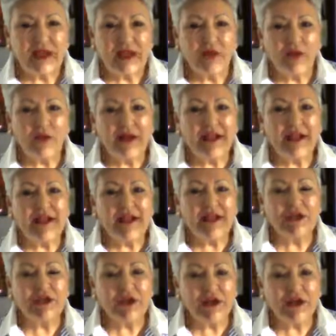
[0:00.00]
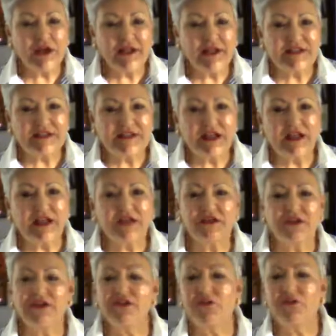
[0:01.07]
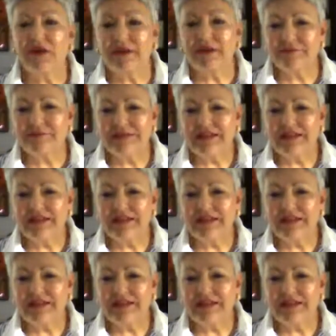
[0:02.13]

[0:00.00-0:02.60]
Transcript: And when I can look and say, oh, you know what?